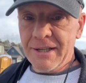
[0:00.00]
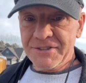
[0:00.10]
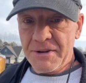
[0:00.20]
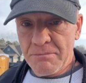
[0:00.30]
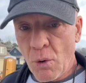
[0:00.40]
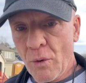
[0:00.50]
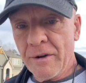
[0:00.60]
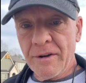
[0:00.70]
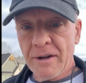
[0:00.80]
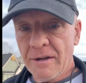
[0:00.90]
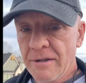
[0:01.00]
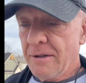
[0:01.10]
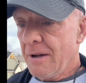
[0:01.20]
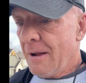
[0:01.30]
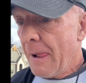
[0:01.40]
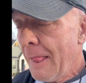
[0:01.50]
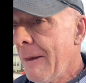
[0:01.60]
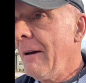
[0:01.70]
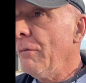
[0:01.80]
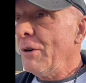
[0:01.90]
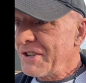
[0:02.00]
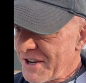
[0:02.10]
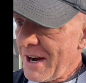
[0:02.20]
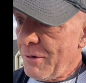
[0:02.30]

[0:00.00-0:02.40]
is important. We say